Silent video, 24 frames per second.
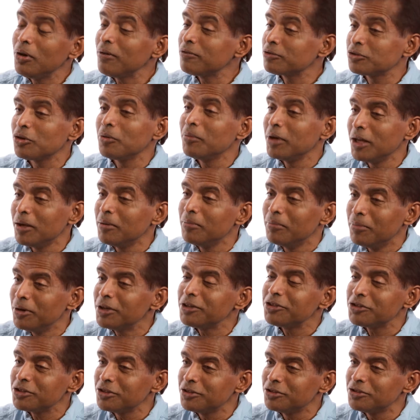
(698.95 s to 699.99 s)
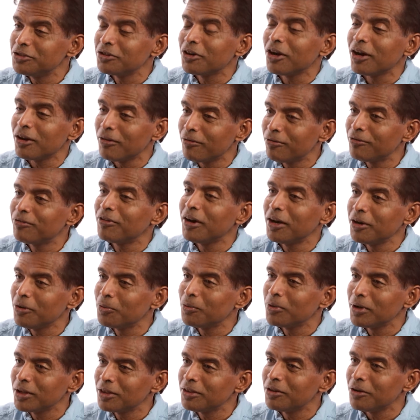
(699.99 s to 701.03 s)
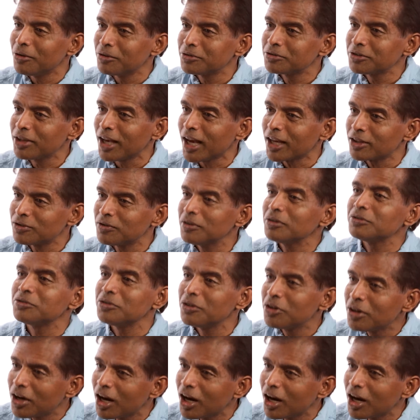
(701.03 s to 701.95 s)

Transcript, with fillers: you have so many ambitions you got to fund with those cash flows.